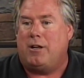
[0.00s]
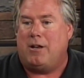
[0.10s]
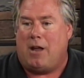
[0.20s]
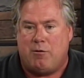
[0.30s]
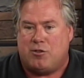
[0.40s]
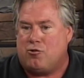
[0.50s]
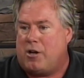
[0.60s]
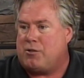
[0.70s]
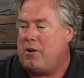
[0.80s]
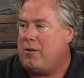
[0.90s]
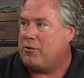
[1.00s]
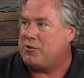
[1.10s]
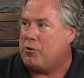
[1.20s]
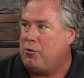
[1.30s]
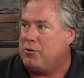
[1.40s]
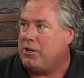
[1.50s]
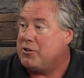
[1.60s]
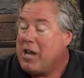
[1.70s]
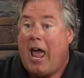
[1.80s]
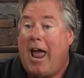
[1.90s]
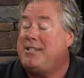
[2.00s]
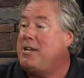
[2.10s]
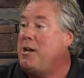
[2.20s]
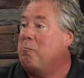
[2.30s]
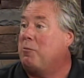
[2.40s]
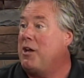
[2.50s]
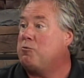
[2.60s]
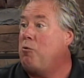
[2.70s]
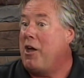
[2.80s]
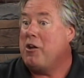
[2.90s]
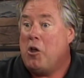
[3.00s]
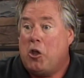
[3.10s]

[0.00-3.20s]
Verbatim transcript: and I was dressed ready for school, and she goes, Hey, Tim, guess what?